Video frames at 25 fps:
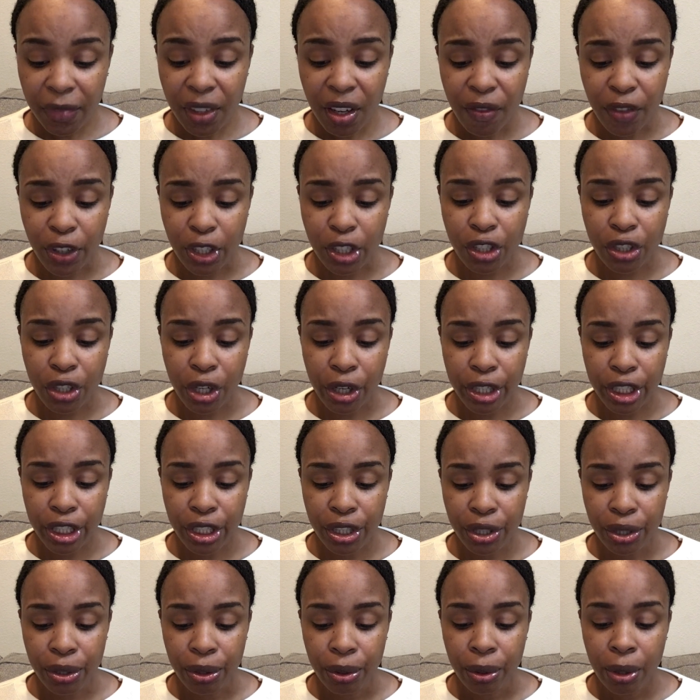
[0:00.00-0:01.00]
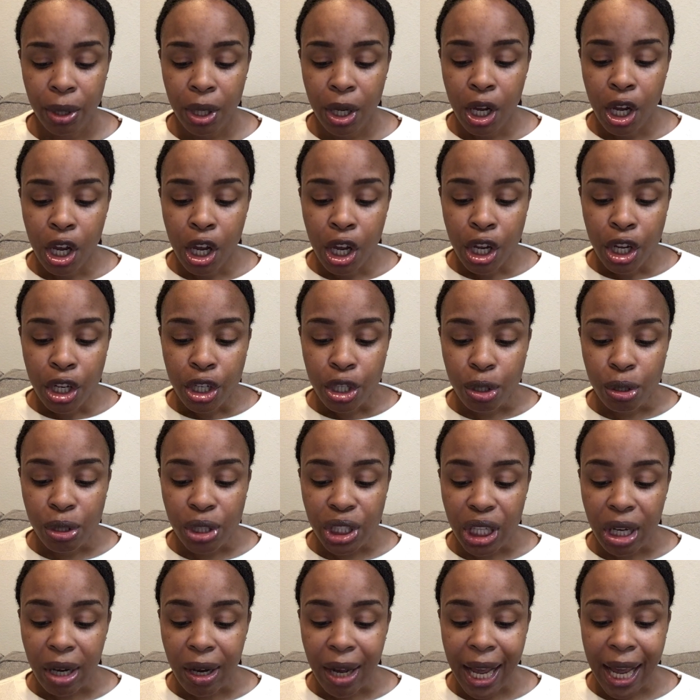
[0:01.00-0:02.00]
Verse 32, you
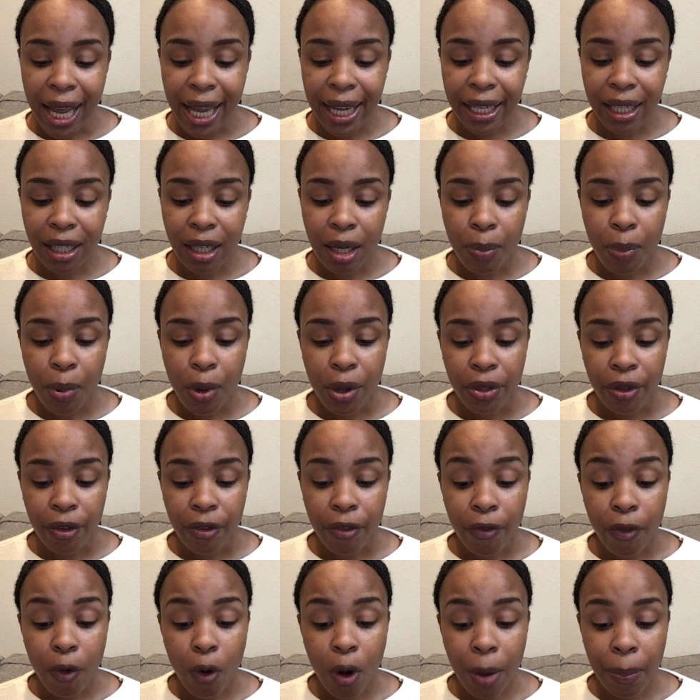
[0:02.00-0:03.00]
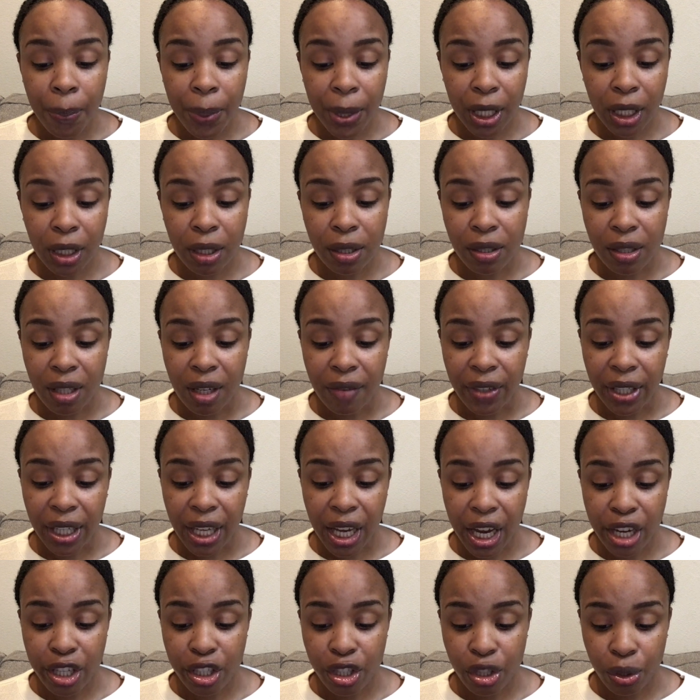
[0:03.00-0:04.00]
shall hang it upon the 4 pillars of
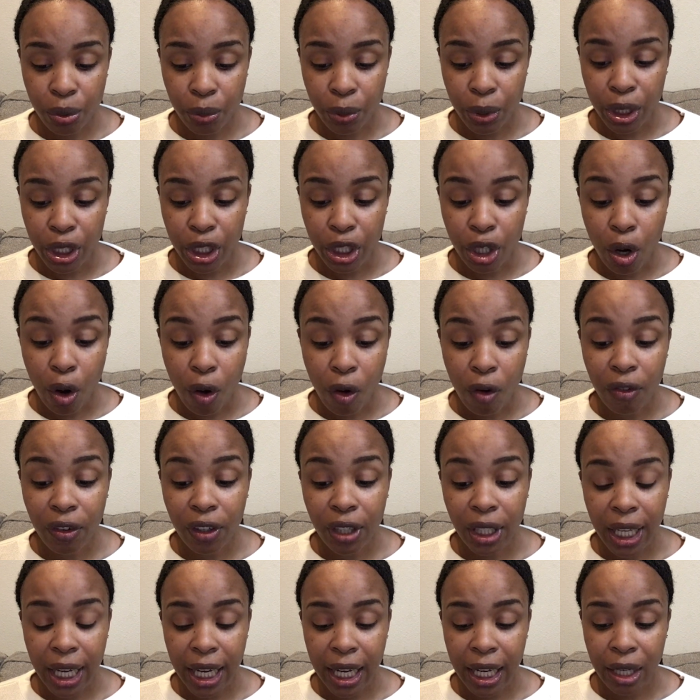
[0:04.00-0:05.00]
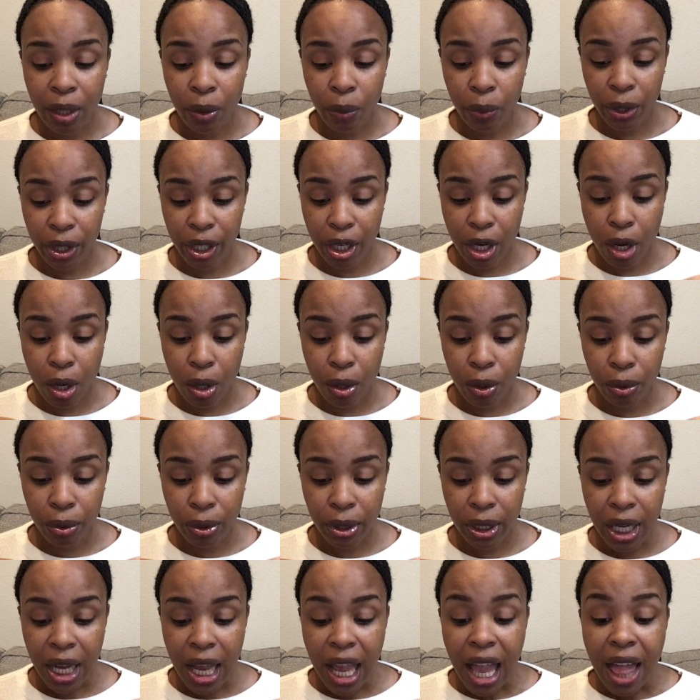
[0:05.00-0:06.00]
acacia wood overlaid with gold.
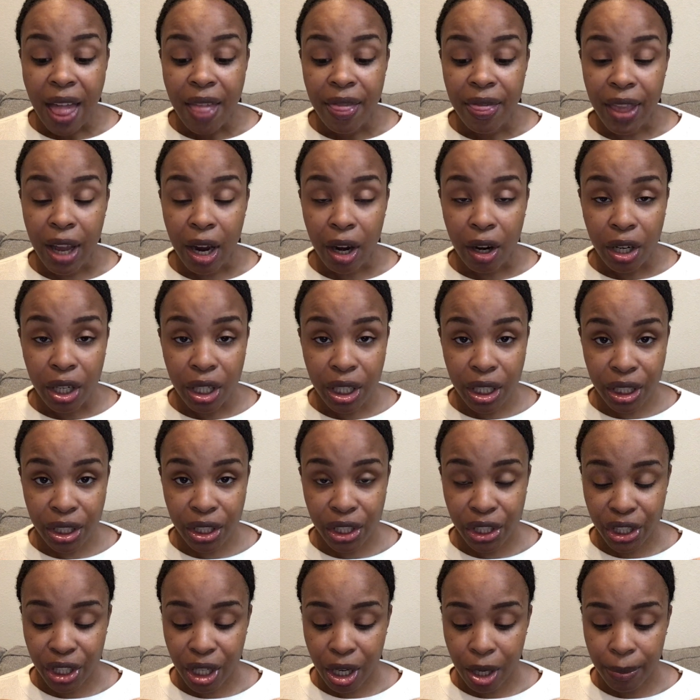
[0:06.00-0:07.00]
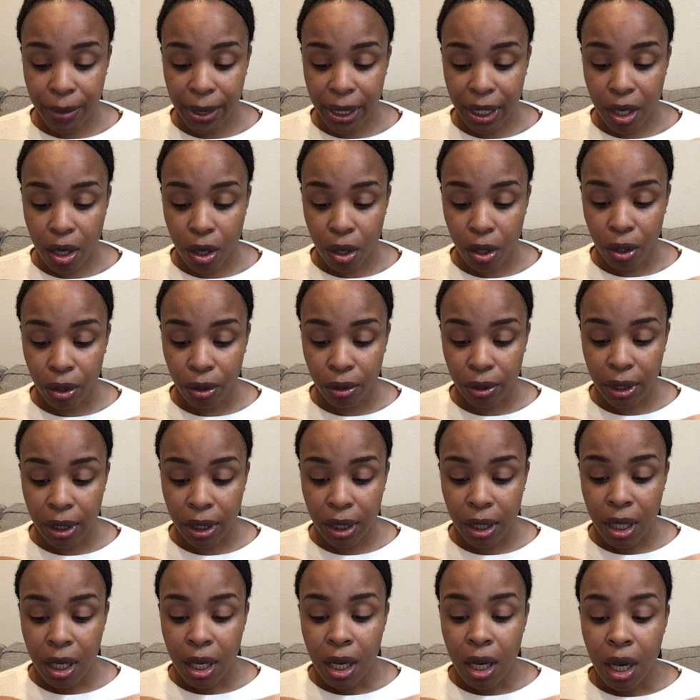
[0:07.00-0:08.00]
Their hooks shall be gold,
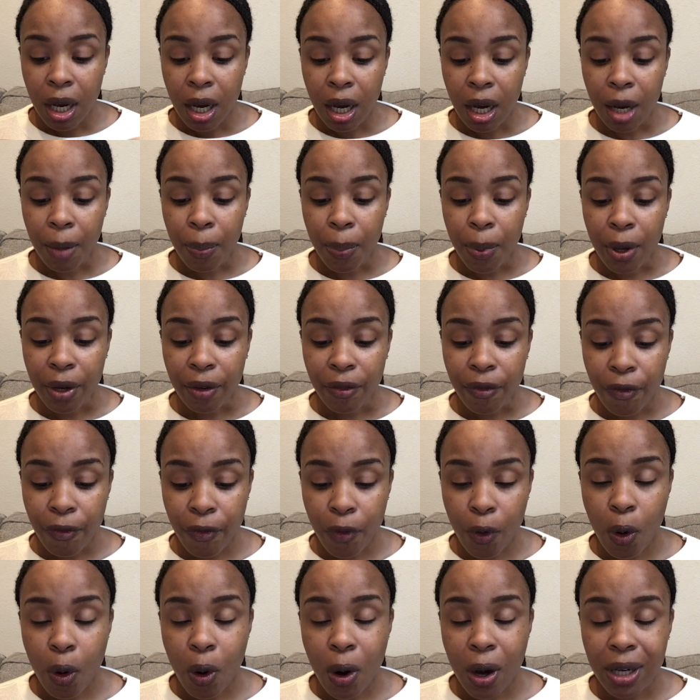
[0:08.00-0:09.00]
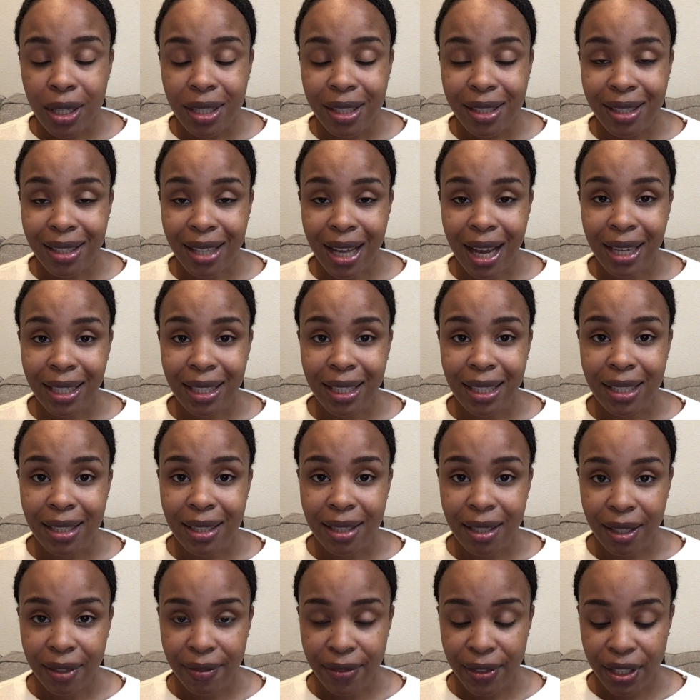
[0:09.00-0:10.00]
upon 4
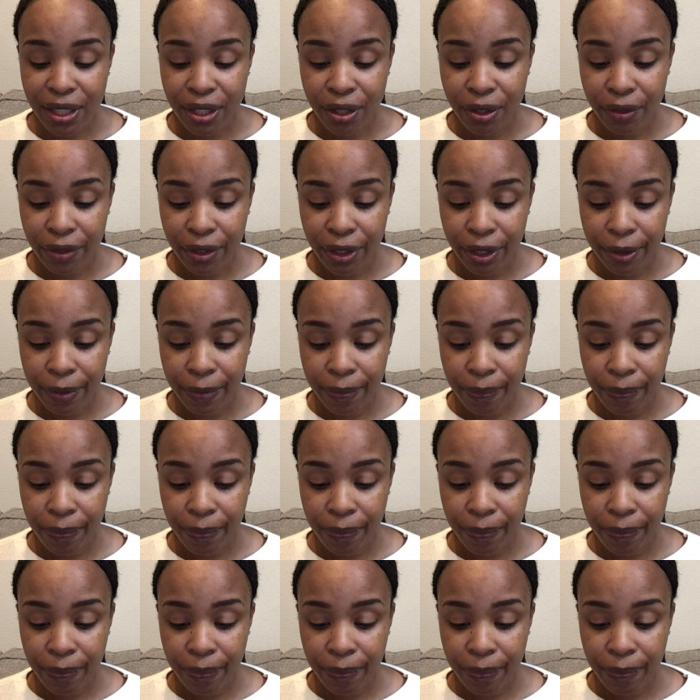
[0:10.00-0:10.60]
sockets of silver.